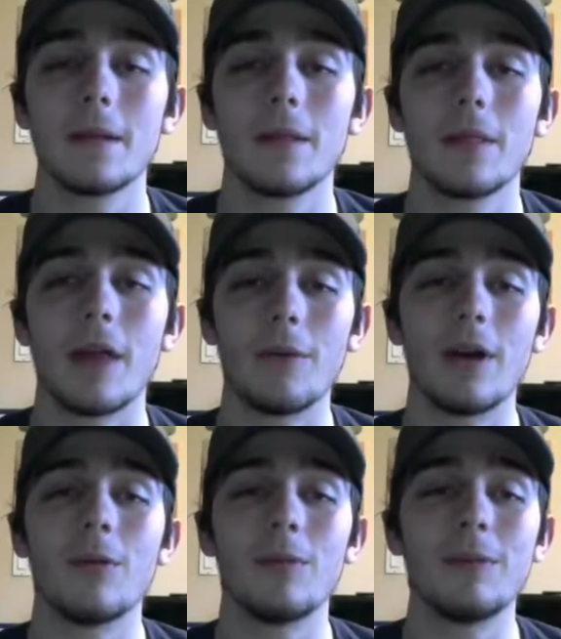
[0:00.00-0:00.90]
That way
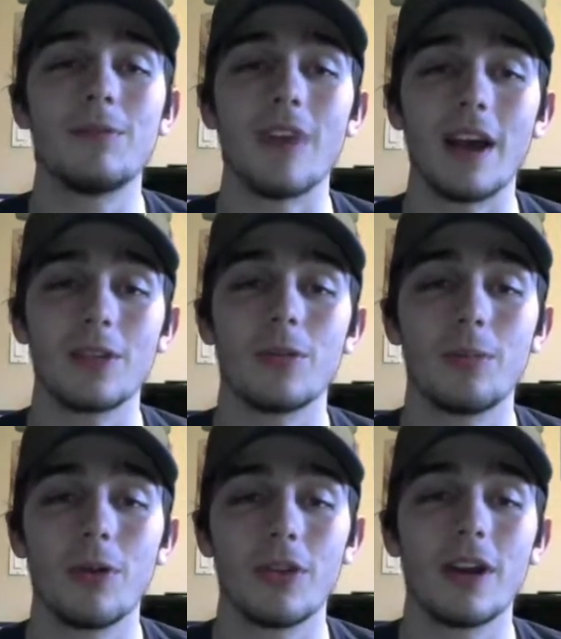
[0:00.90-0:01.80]
I would be faster with
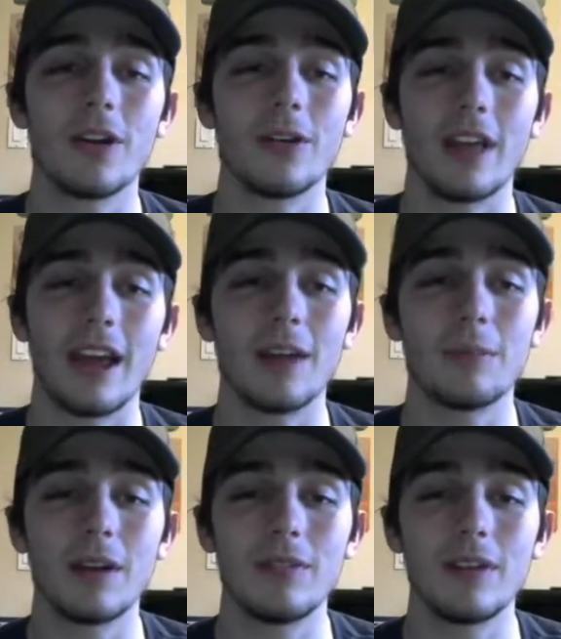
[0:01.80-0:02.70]
both Gyarados and
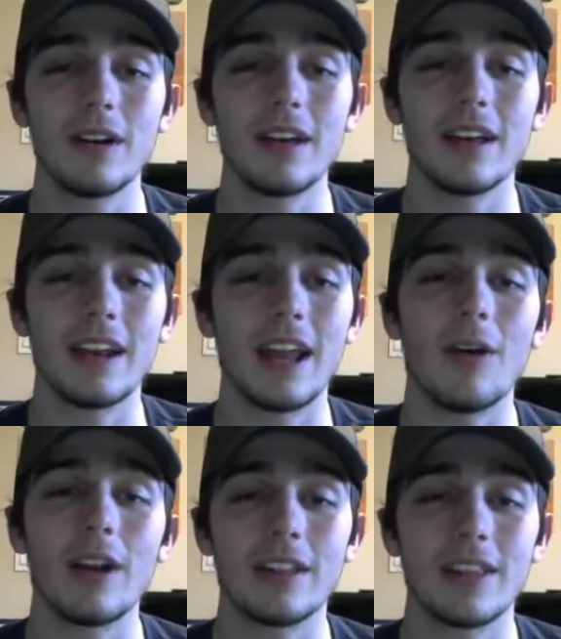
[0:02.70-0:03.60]
Braviary. Now
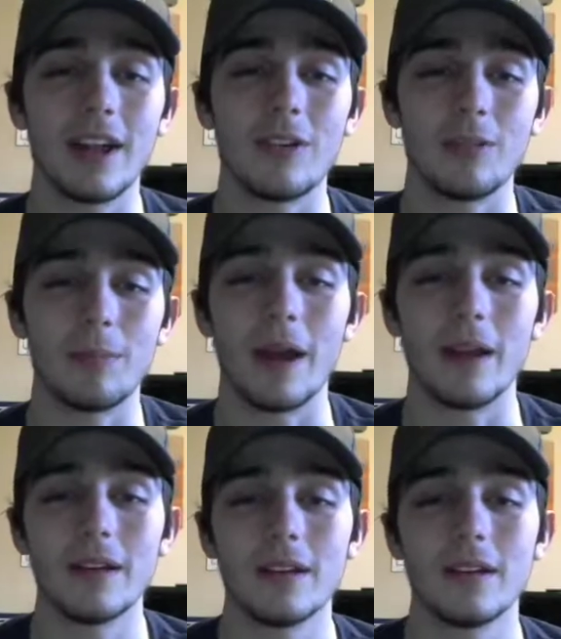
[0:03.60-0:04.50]
I just get outsped.
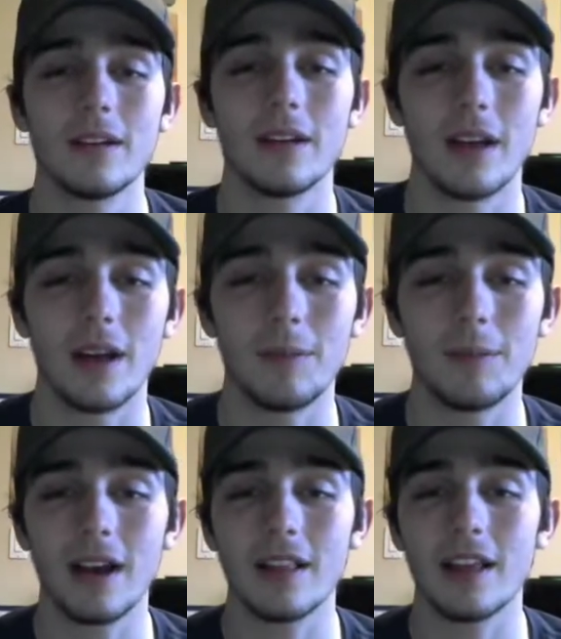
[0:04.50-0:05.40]
And
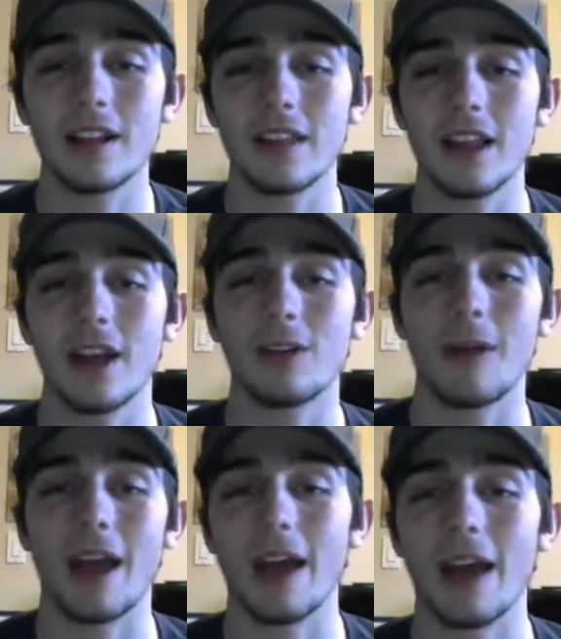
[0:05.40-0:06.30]
because I just get
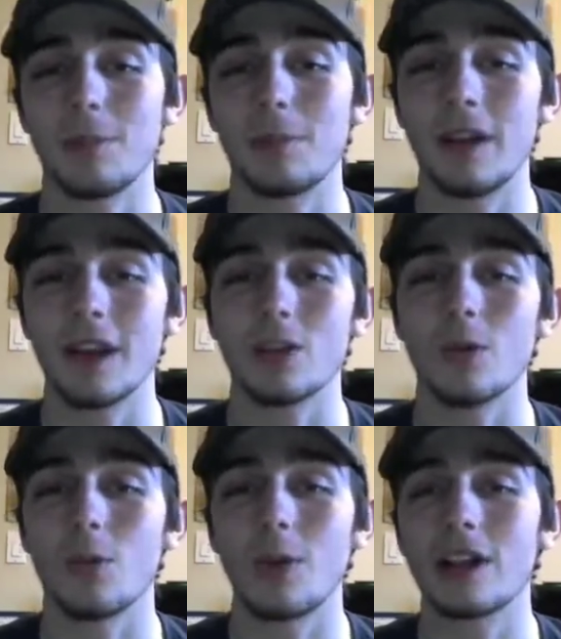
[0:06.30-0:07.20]
outsped, I have to predict
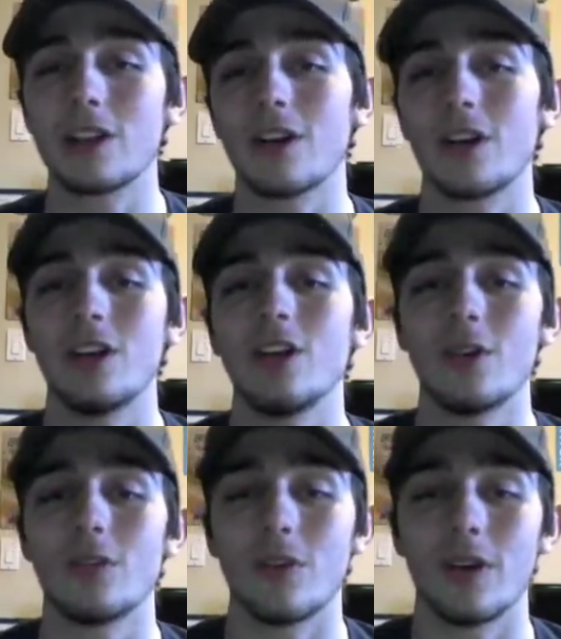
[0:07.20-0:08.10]
which target he
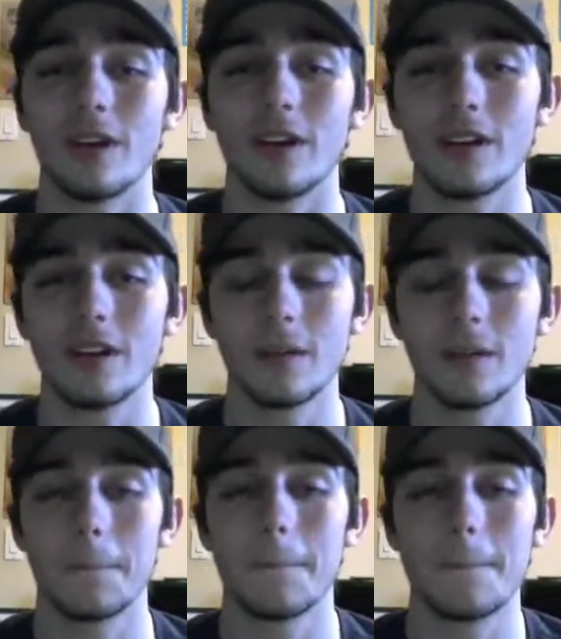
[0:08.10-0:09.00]
goes for here.
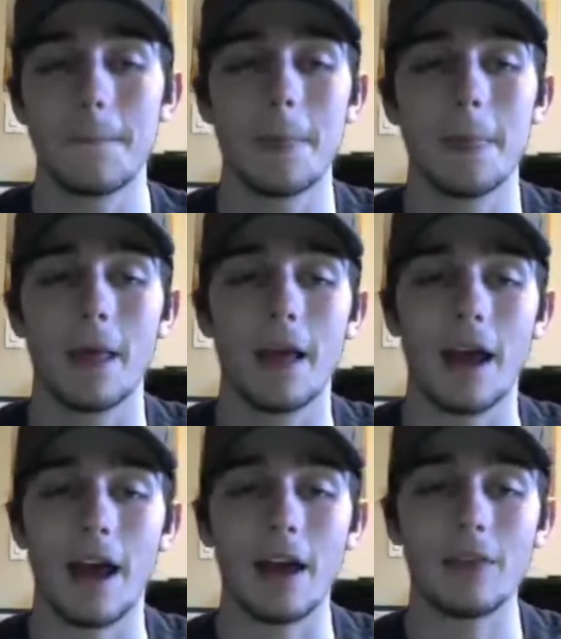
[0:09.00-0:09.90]

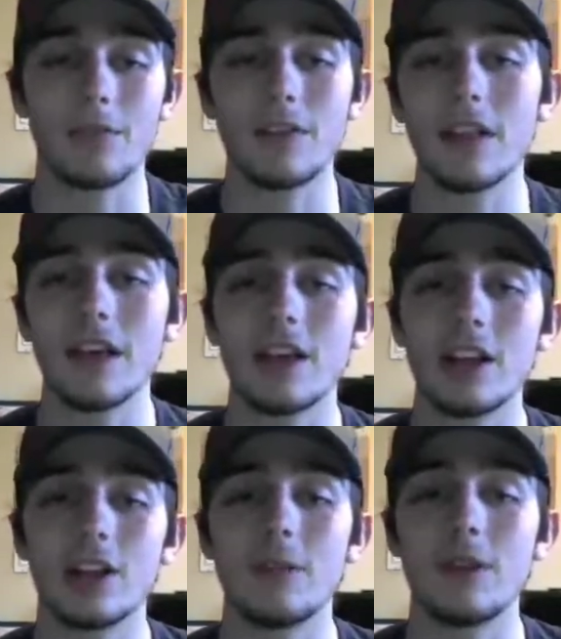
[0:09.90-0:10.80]
I feel like he
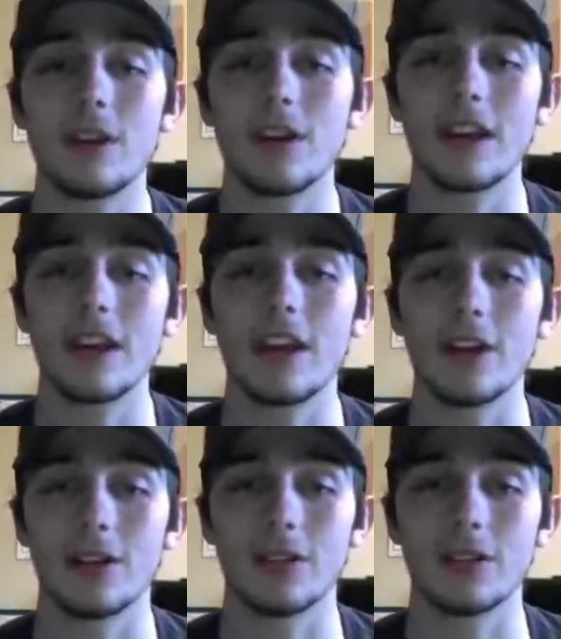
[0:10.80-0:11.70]
should be targeting
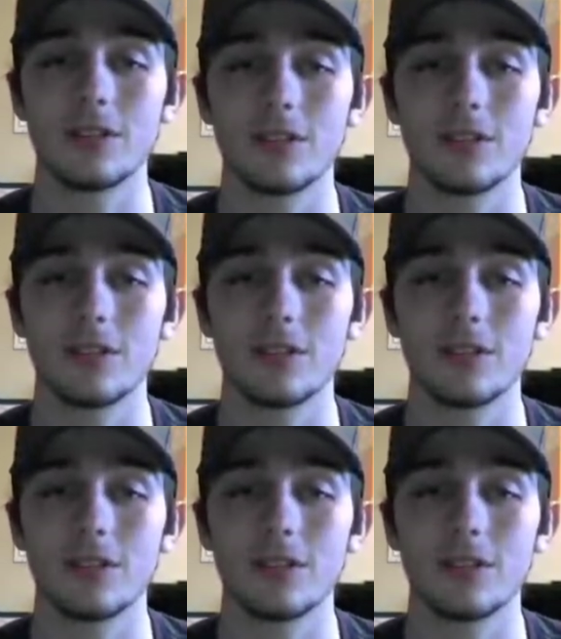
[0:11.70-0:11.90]
Gyarados.